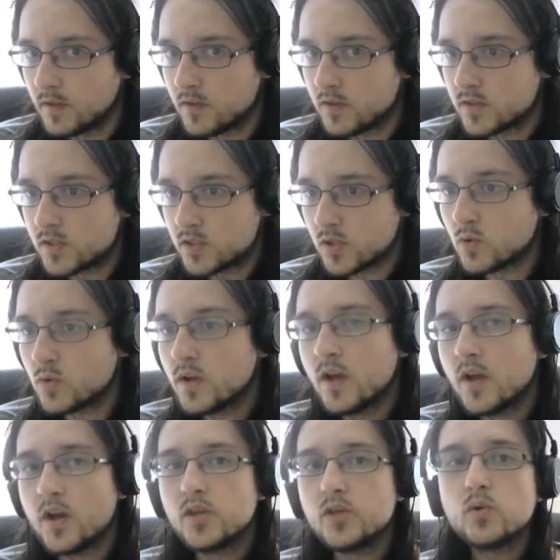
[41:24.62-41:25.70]
So
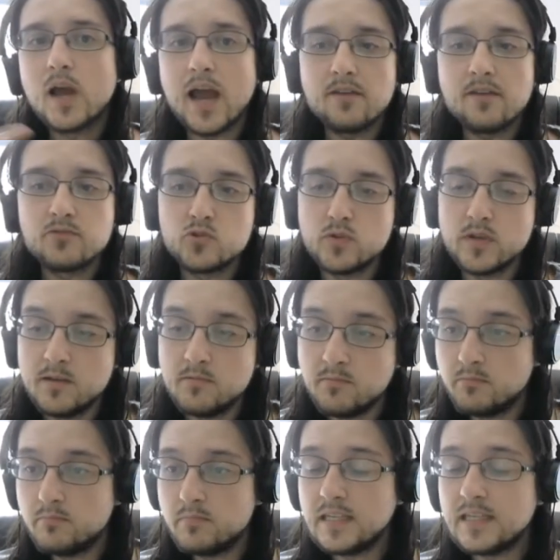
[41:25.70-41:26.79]
you have to
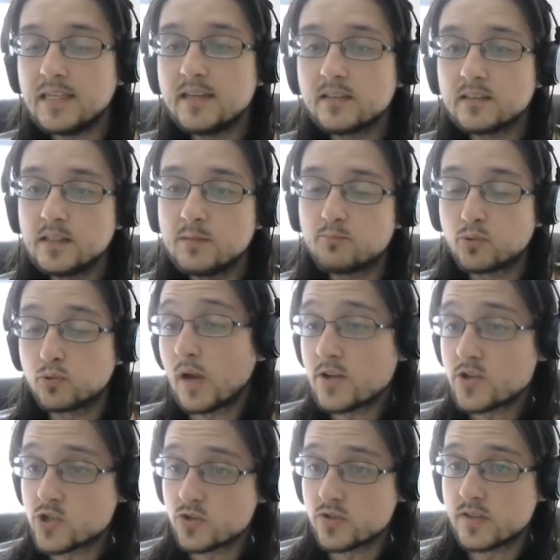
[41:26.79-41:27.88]
immediately
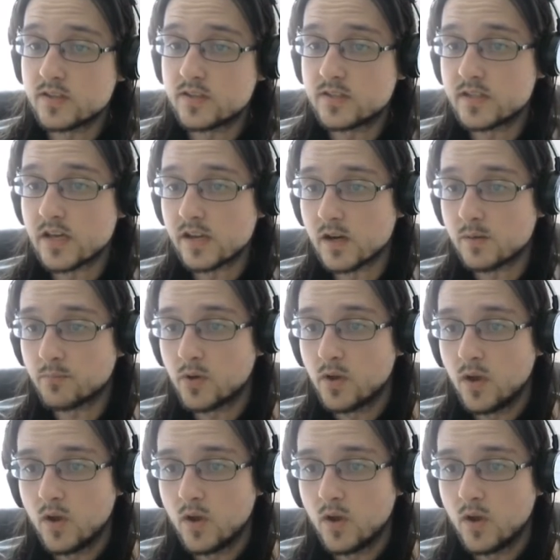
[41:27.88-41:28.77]
pressure this setup,